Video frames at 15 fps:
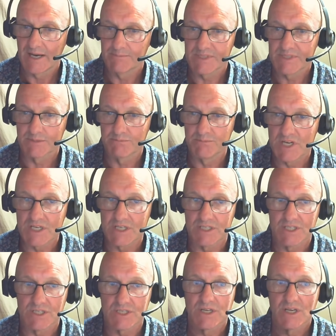
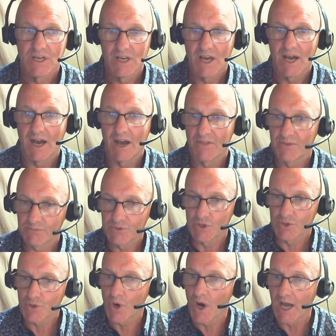submissions to
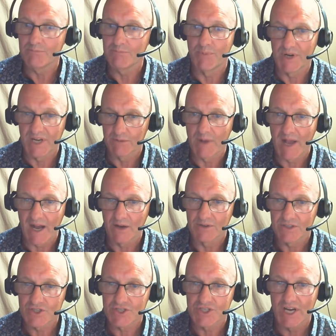try and bring about
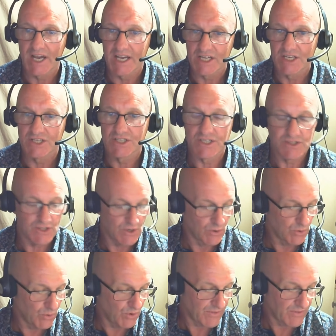change in the
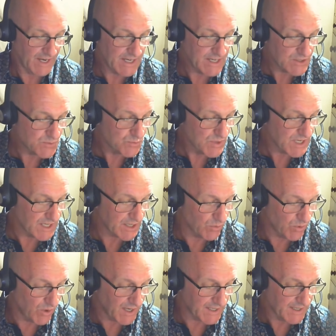law. That is really
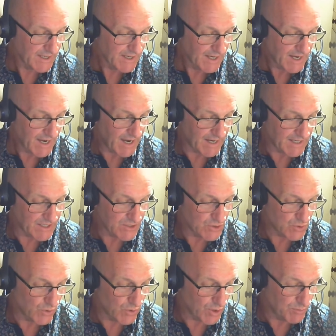quite an
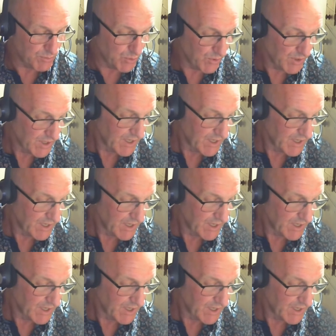enjoyable